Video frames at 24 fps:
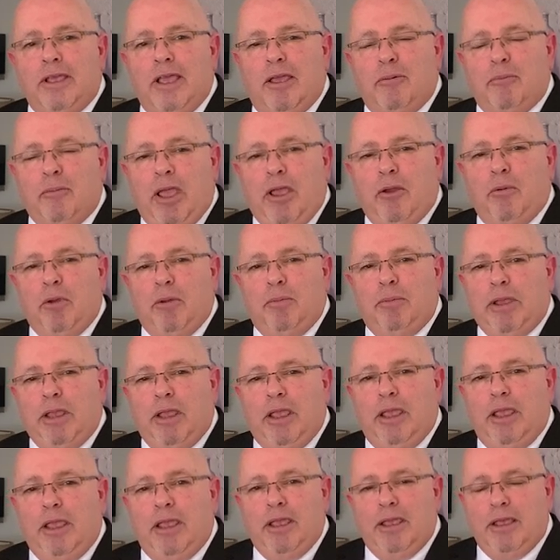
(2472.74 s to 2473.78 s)
And may we
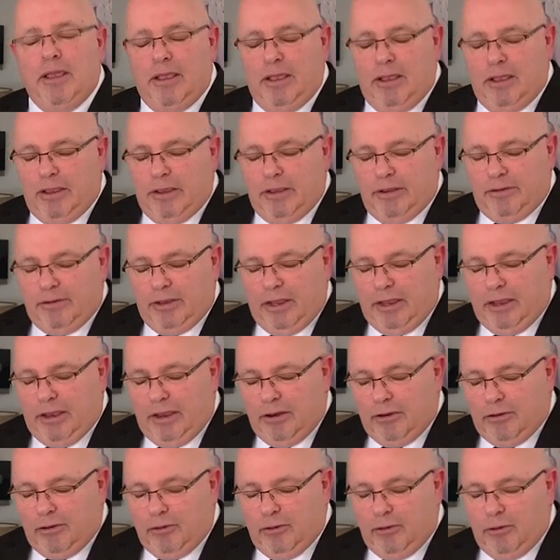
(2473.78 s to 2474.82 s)
be
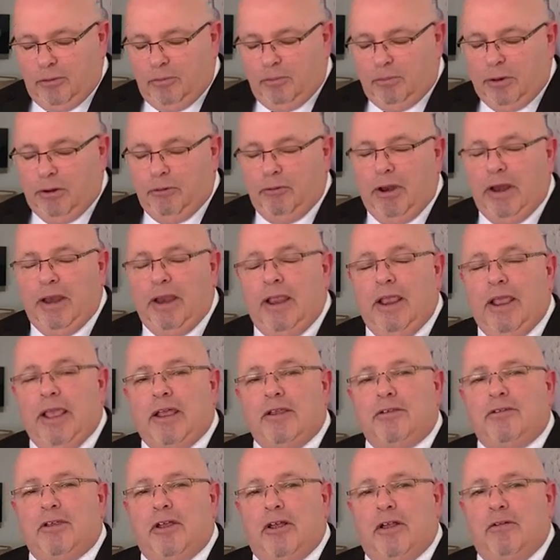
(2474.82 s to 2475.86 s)
seeking to be readying
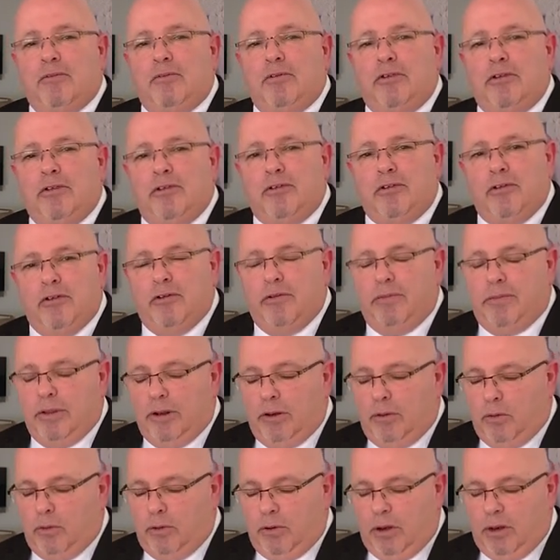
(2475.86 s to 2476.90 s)
ourselves to serve the
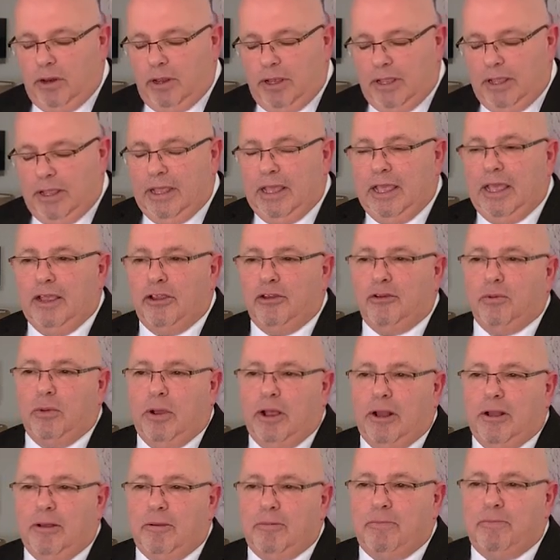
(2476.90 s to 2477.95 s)
Lord as
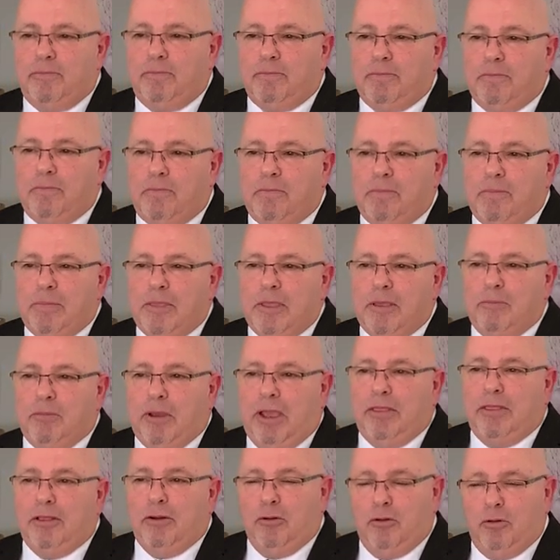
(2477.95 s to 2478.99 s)
well.
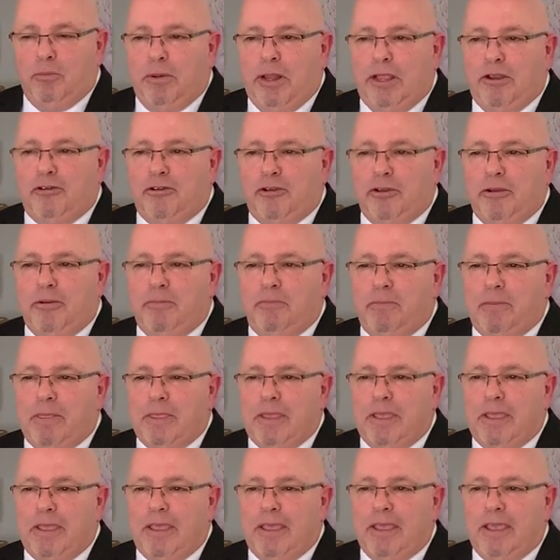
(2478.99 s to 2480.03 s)
May the Lord bless you,
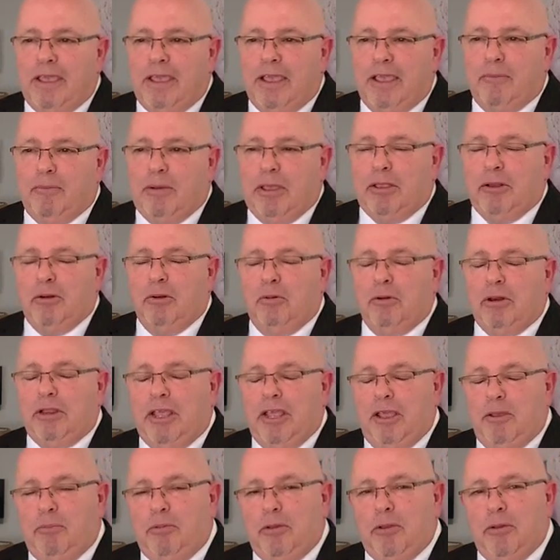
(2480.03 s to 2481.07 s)
and may the Lord
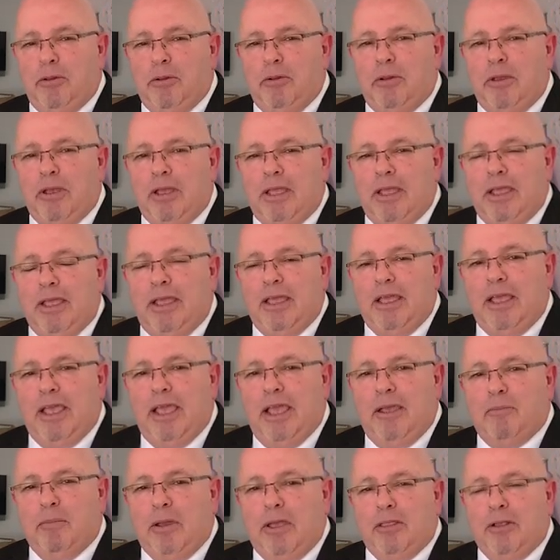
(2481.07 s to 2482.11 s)
keep you,
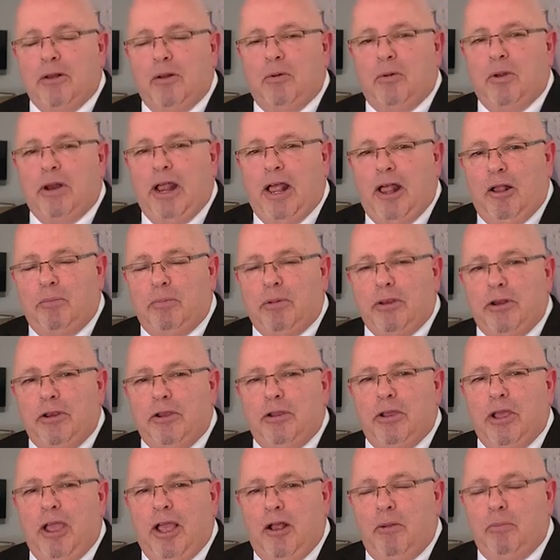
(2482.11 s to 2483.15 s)
and may the Lord helping
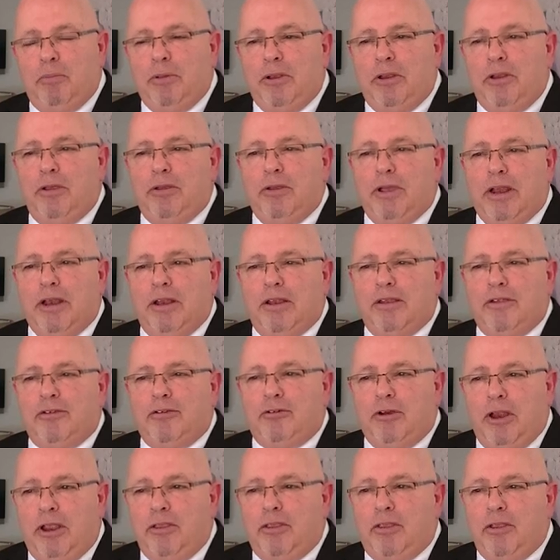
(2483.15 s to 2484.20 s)
you and
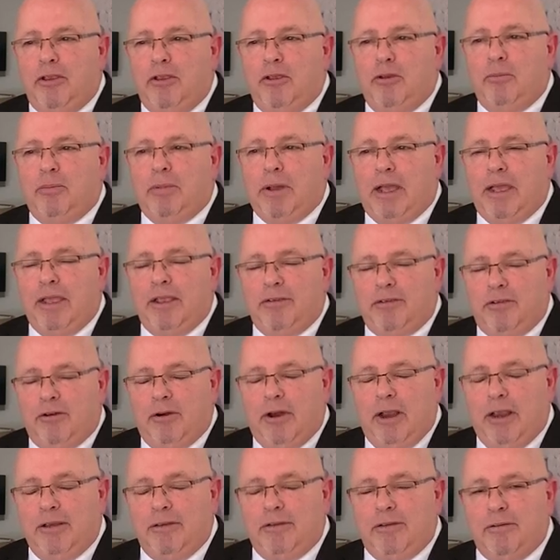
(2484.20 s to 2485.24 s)
strengthen you by his
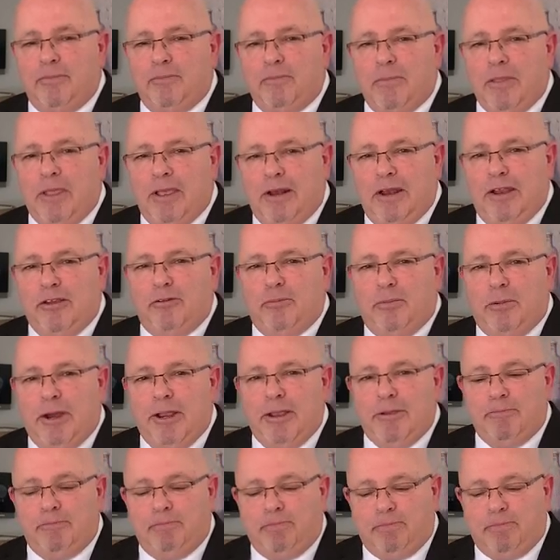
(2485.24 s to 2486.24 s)
grace. Let's pray.